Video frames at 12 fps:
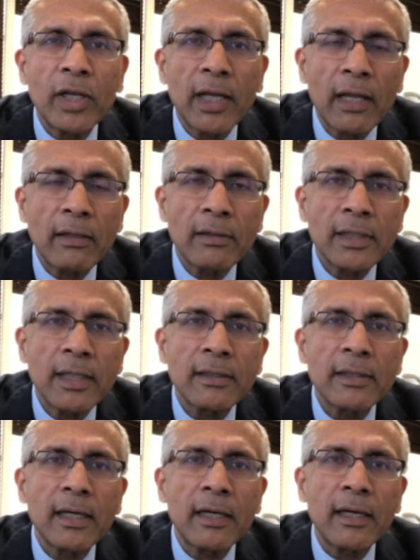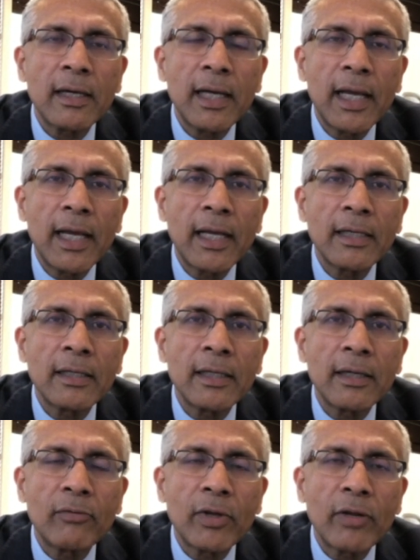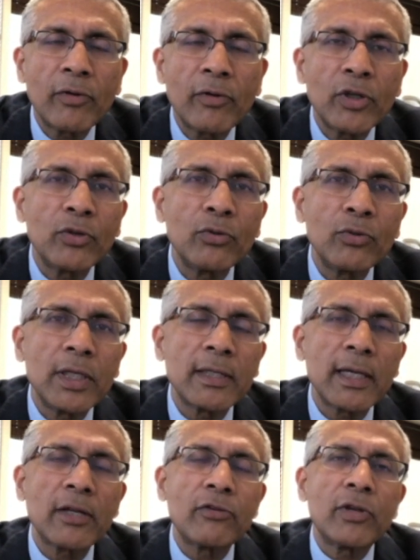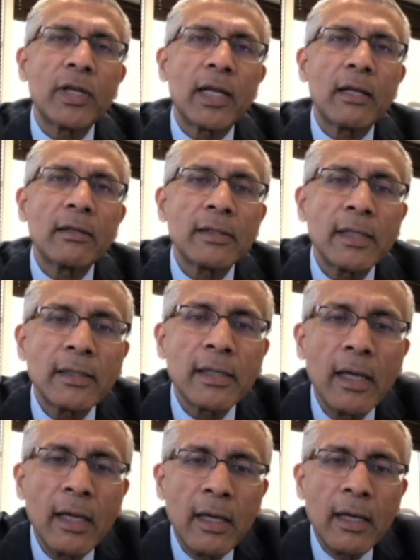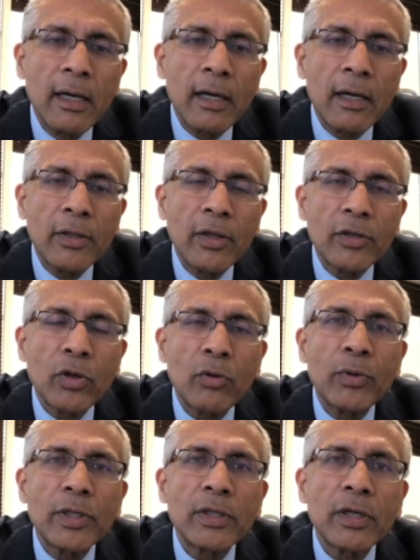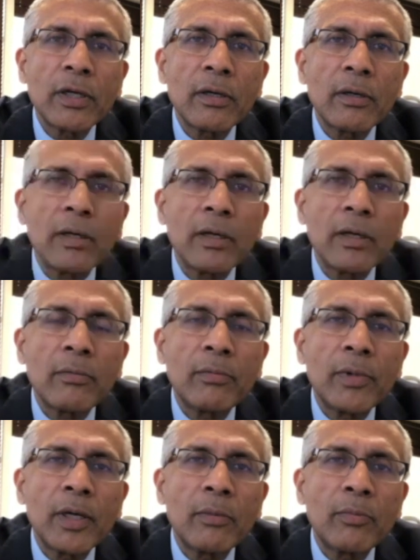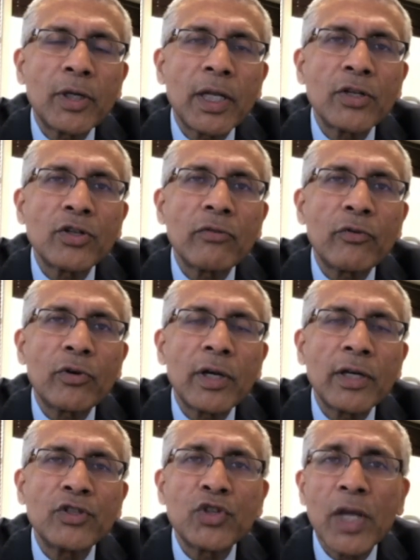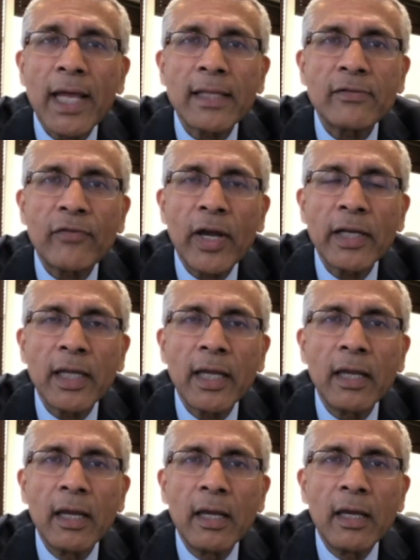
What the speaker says: analysis, and whenever you do these secondary analysis, there's always a potential for a chance finding.